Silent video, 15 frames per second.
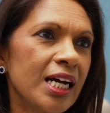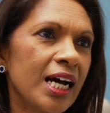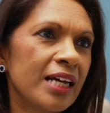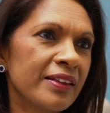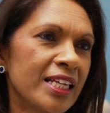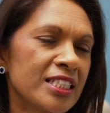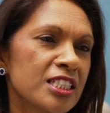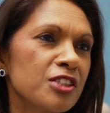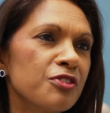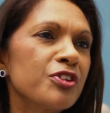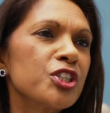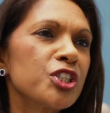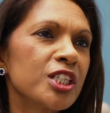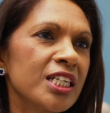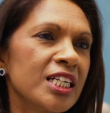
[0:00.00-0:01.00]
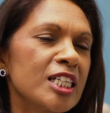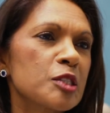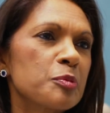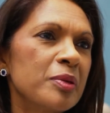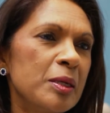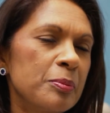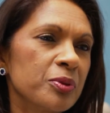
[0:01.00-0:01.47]
and that's division in its
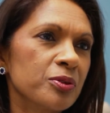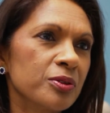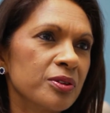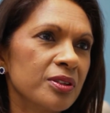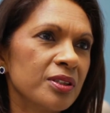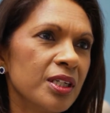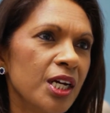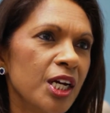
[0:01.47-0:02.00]
people,